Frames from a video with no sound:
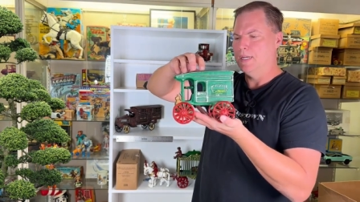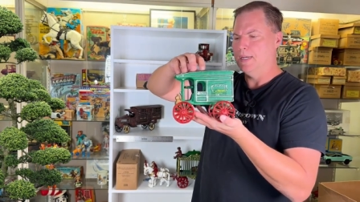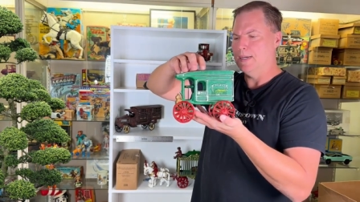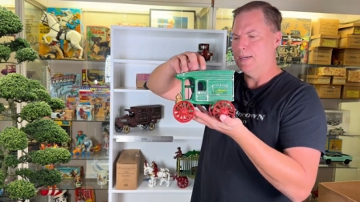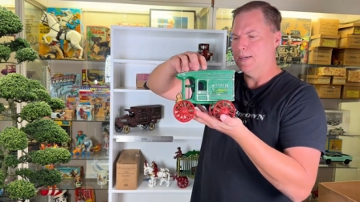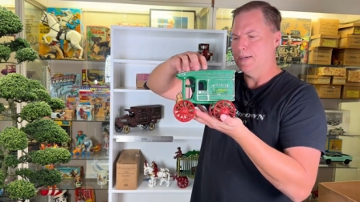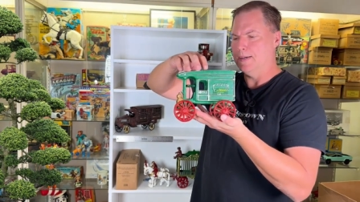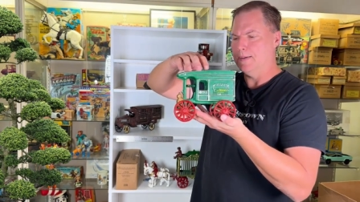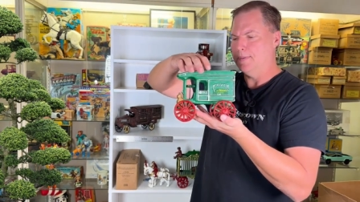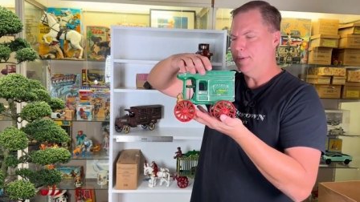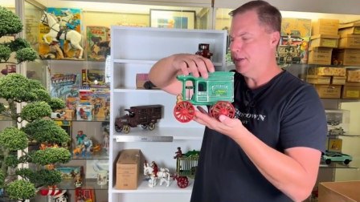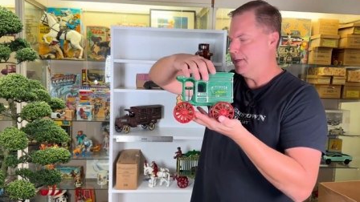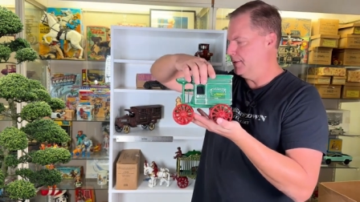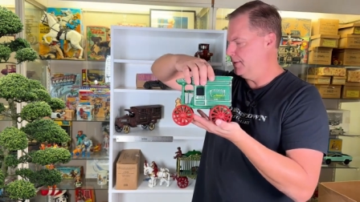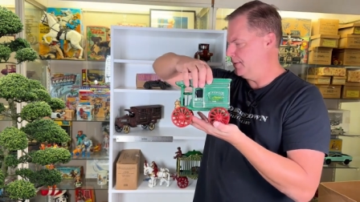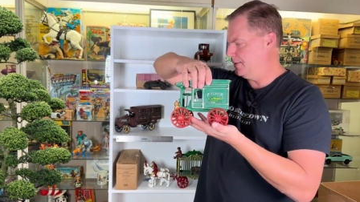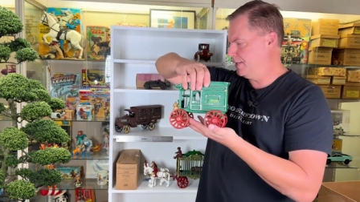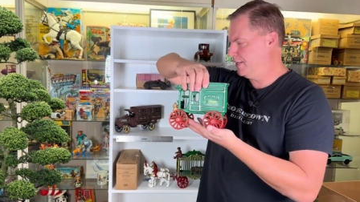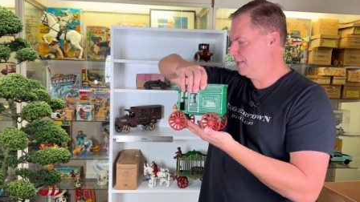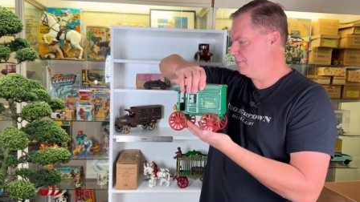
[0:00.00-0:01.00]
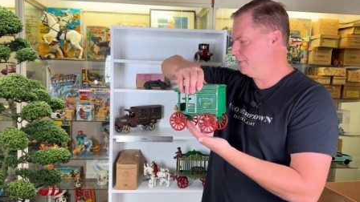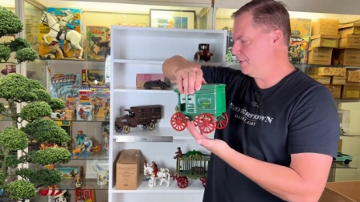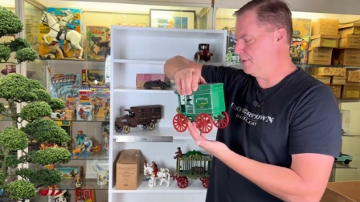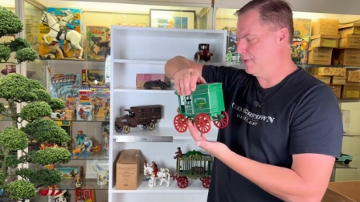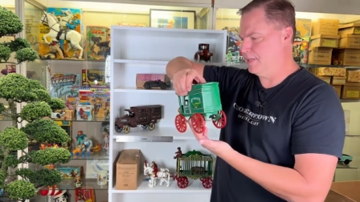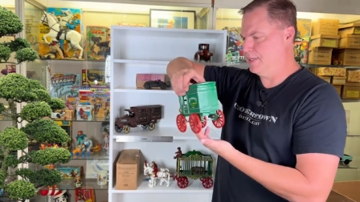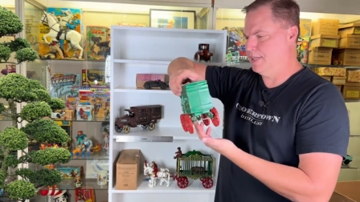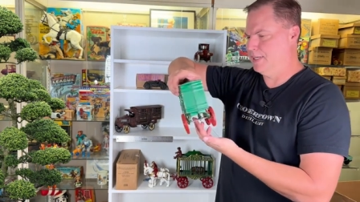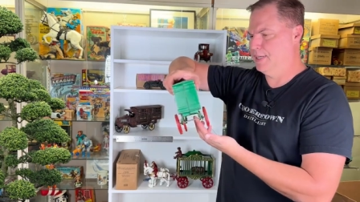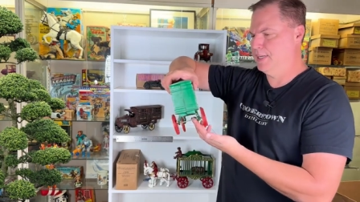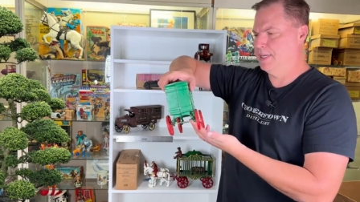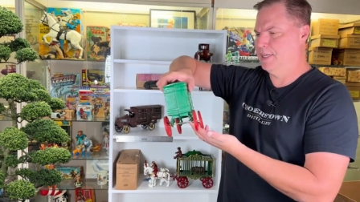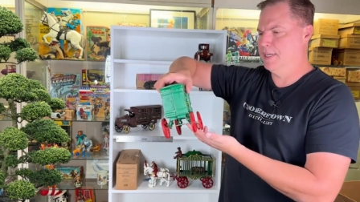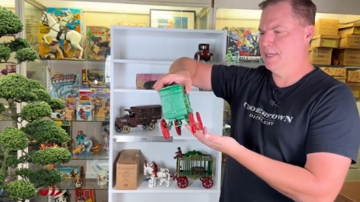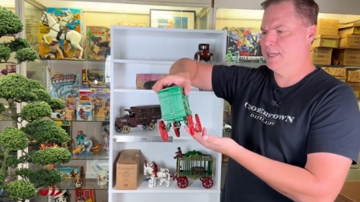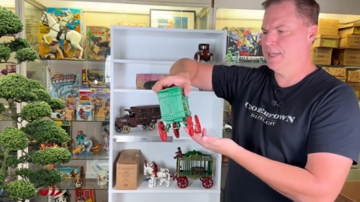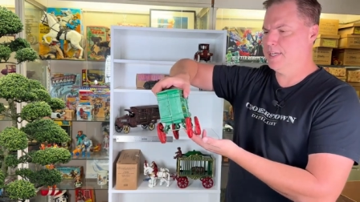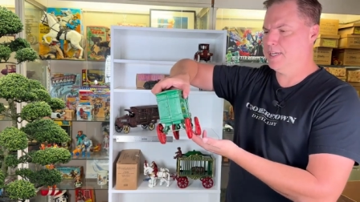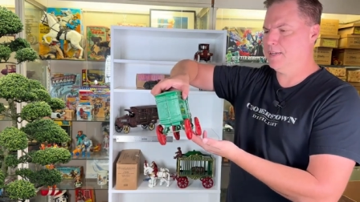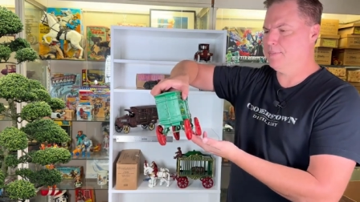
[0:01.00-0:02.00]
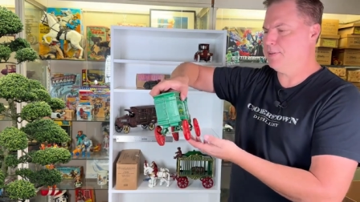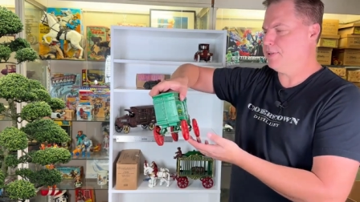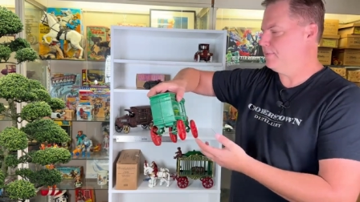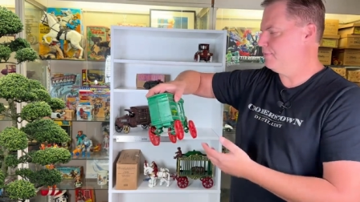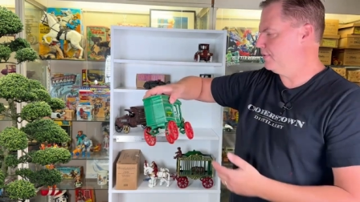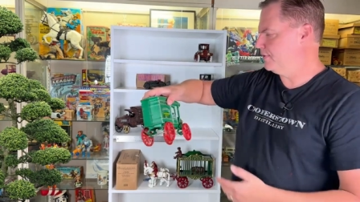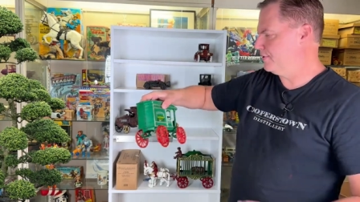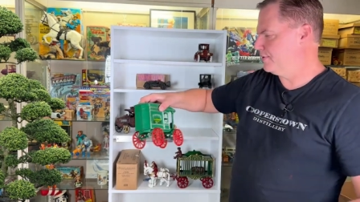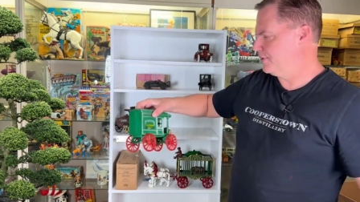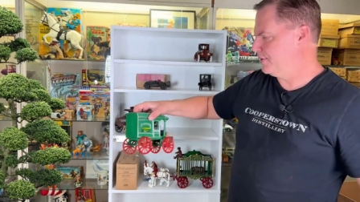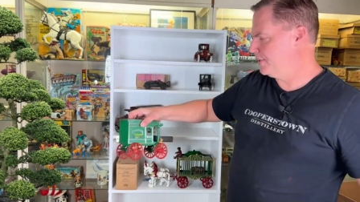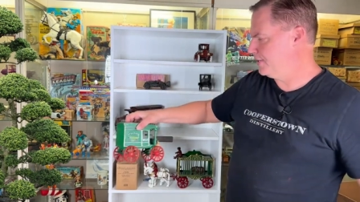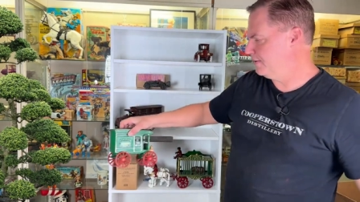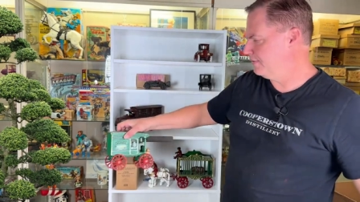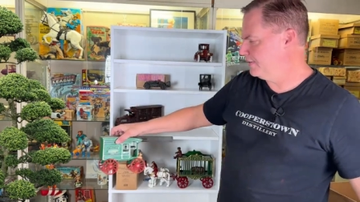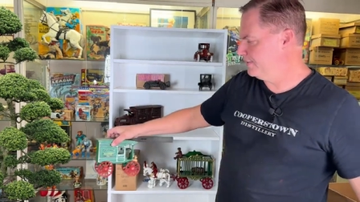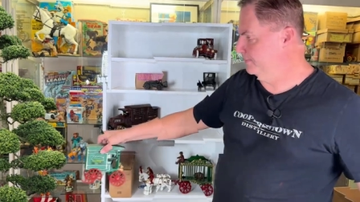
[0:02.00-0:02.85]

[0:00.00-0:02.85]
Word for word: Uh, and there are a couple of, couple of versions of